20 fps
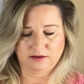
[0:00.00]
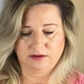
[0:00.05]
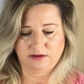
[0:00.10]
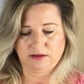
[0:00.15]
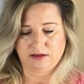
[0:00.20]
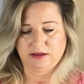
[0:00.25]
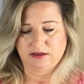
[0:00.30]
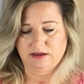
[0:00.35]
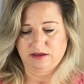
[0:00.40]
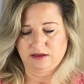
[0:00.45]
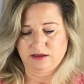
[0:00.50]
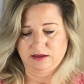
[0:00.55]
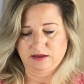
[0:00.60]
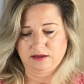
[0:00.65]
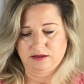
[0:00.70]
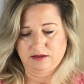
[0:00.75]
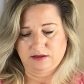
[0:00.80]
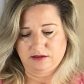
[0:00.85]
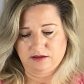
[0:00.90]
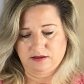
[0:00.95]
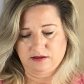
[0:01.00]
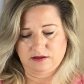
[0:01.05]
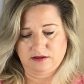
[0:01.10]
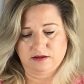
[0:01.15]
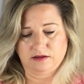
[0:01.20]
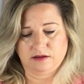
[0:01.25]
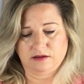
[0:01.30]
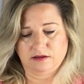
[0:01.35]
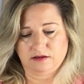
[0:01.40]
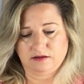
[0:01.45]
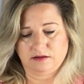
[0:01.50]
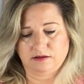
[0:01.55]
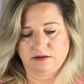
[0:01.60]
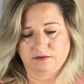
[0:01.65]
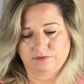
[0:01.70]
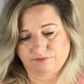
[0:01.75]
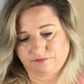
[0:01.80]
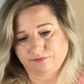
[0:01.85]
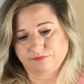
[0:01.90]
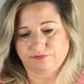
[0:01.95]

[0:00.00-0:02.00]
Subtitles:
(silence)